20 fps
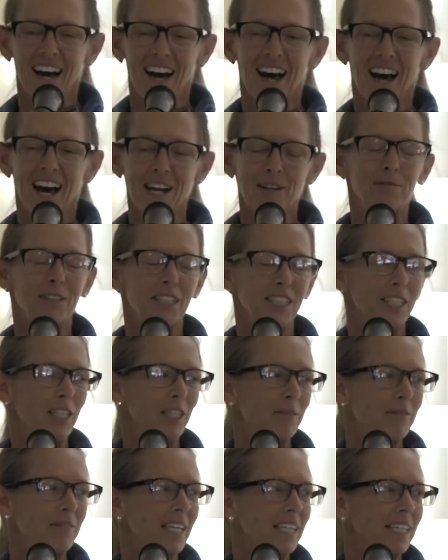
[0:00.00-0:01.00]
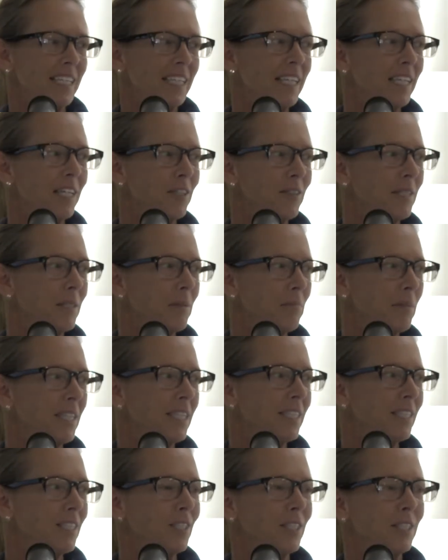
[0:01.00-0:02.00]
I believe that Key Colony
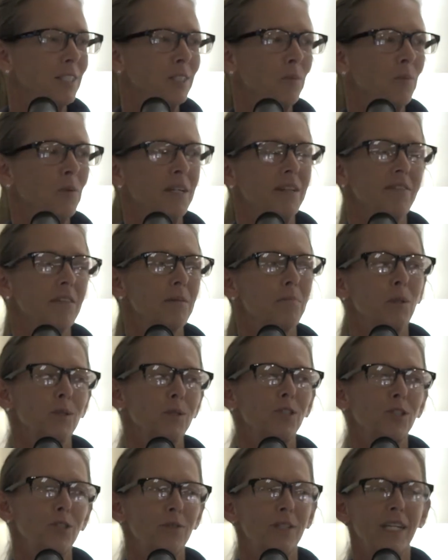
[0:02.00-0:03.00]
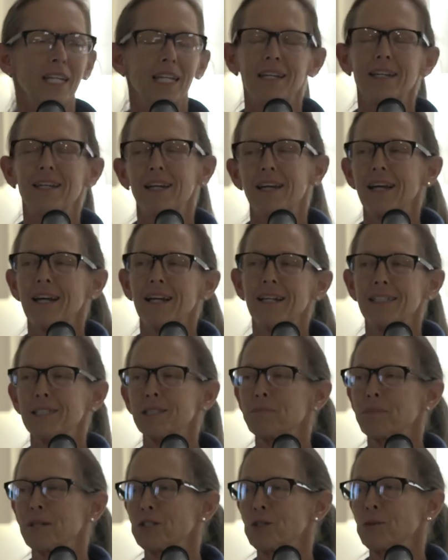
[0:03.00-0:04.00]
Beach is one of the most unique and
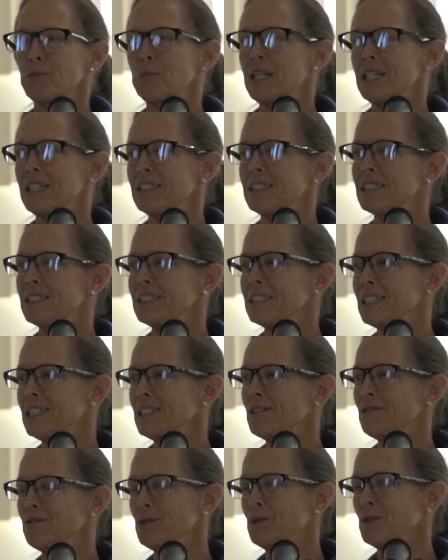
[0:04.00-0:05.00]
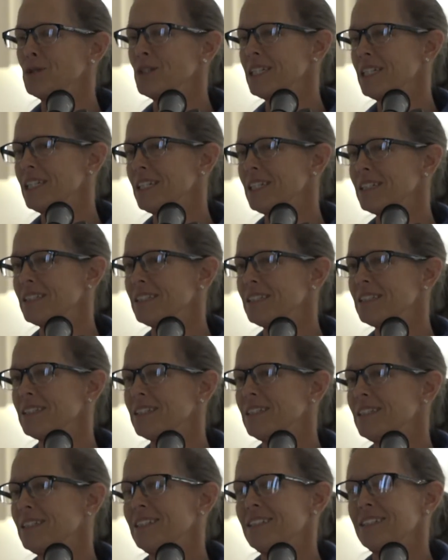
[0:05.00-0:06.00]
special places in the Florida Keys,
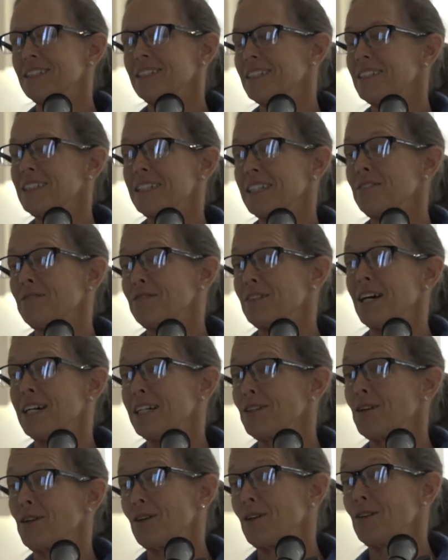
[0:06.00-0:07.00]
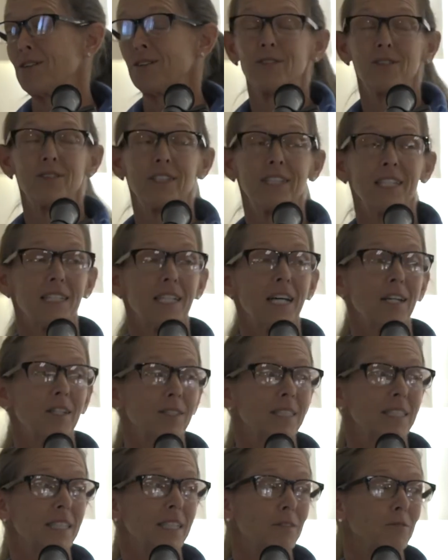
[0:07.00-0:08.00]
uh, if not the entire
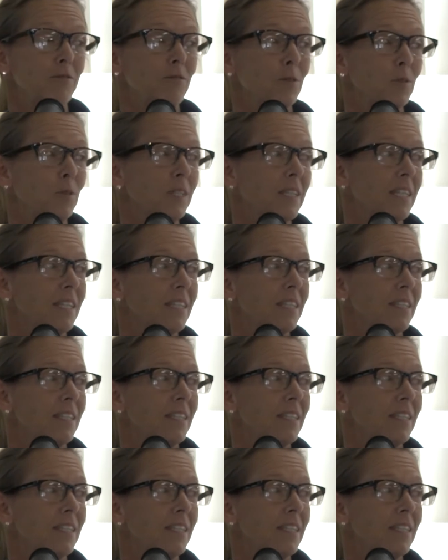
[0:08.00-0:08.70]
state of Florida.